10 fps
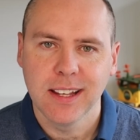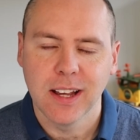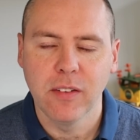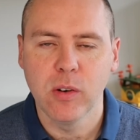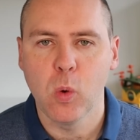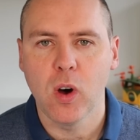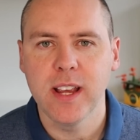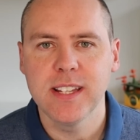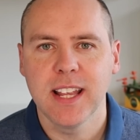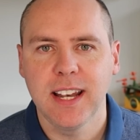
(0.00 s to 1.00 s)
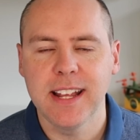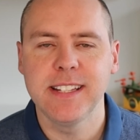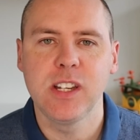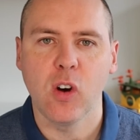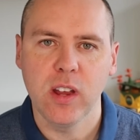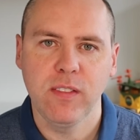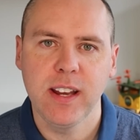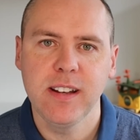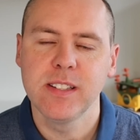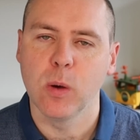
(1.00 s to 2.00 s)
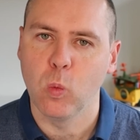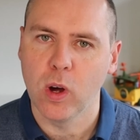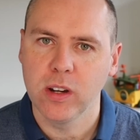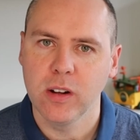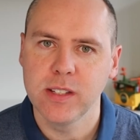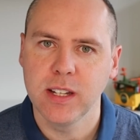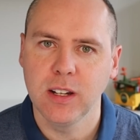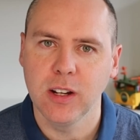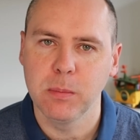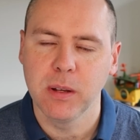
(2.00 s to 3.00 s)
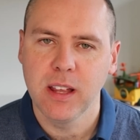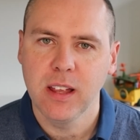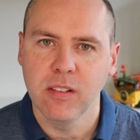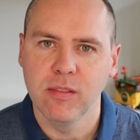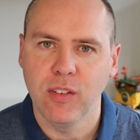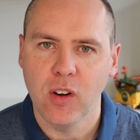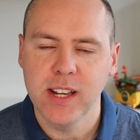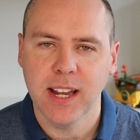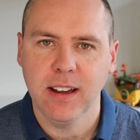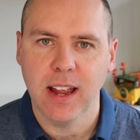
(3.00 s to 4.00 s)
Otherwise, let's dive into OneNote and Loop and find out